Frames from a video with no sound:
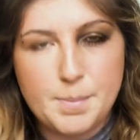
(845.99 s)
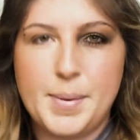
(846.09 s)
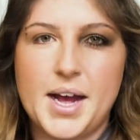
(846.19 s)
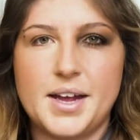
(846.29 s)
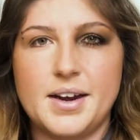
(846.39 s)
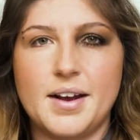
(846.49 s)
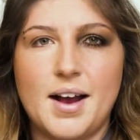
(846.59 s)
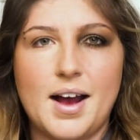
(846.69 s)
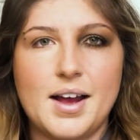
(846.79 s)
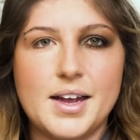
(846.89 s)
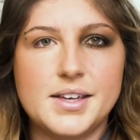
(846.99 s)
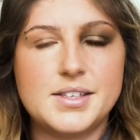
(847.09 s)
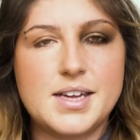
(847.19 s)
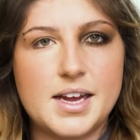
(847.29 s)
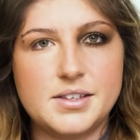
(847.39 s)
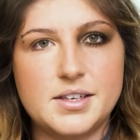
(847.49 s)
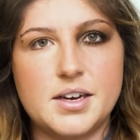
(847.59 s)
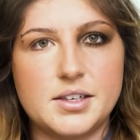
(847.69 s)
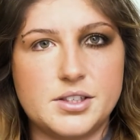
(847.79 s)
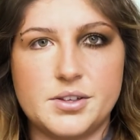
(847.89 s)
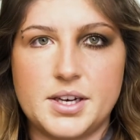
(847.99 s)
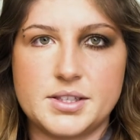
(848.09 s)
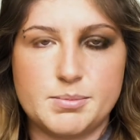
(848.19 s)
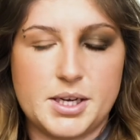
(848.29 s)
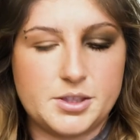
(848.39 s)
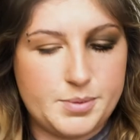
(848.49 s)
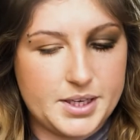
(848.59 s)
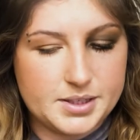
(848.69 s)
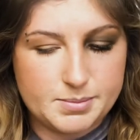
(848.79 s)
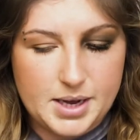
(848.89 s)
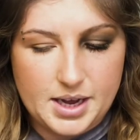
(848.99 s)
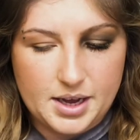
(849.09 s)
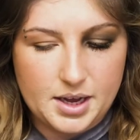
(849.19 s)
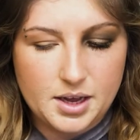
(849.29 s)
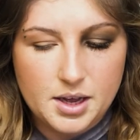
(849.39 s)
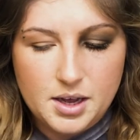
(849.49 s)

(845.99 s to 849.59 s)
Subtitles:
But I tend to not do that as much because my